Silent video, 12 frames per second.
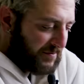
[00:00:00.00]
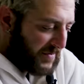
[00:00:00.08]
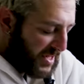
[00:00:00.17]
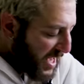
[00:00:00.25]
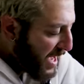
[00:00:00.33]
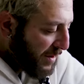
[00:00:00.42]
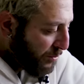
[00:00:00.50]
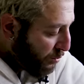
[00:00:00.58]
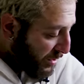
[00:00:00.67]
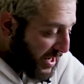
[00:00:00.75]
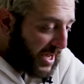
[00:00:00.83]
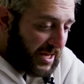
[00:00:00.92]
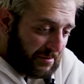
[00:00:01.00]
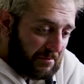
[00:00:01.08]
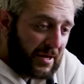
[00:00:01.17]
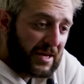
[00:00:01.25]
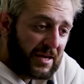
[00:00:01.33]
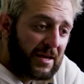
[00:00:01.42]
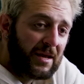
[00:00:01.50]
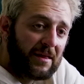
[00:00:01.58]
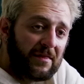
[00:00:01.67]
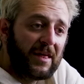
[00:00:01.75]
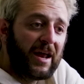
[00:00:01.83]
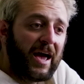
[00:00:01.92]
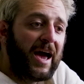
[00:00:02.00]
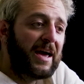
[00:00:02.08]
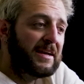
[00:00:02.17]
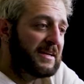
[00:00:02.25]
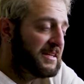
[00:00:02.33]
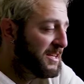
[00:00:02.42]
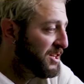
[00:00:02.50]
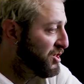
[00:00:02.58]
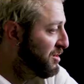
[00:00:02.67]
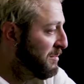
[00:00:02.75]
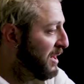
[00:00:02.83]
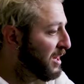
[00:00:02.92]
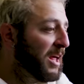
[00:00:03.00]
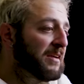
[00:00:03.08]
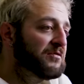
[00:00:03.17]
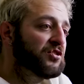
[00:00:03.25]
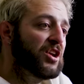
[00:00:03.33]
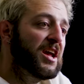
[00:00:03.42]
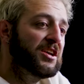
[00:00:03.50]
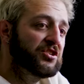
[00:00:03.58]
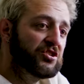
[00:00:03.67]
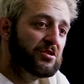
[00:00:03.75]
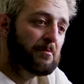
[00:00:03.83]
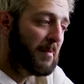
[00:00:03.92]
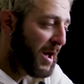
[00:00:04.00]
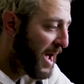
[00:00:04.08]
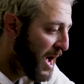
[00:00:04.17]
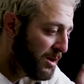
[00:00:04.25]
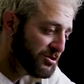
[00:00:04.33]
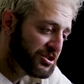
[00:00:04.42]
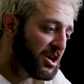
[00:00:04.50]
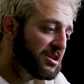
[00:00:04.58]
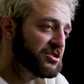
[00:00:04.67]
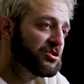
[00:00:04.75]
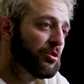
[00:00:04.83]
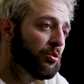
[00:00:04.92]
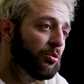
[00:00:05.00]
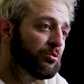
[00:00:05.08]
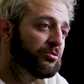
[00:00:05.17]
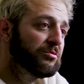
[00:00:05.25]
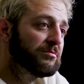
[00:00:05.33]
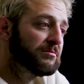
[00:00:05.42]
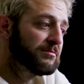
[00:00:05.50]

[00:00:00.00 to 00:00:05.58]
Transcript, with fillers: yeah, when I admitted that I had an addiction, my life changed. My house got sold.